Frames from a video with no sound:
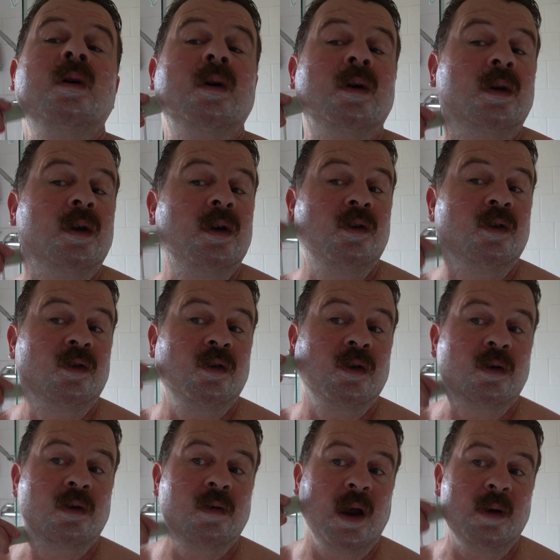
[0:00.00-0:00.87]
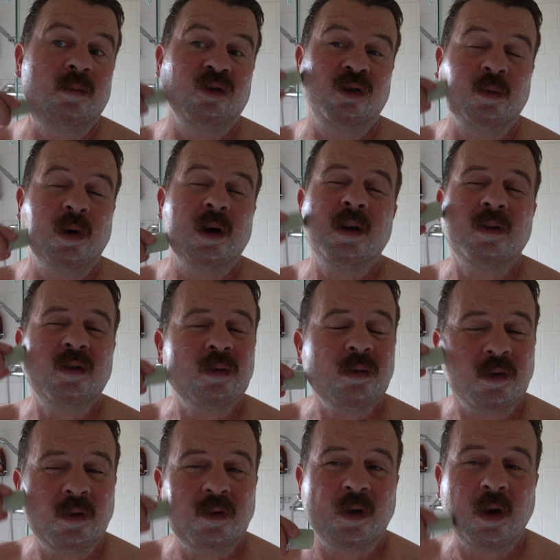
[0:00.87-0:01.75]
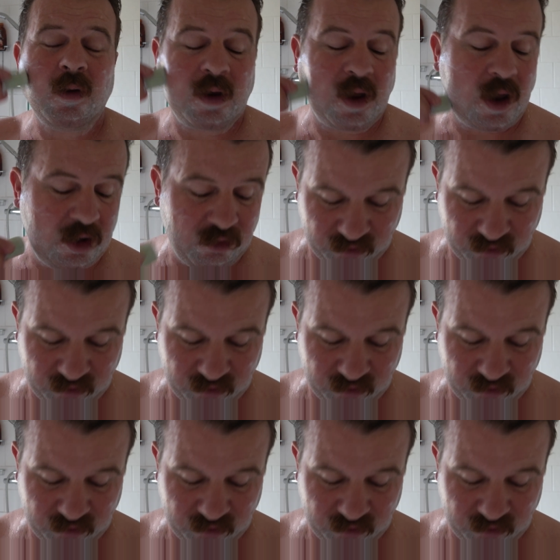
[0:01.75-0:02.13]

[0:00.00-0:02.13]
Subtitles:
they're just crap shit. Well, it's okay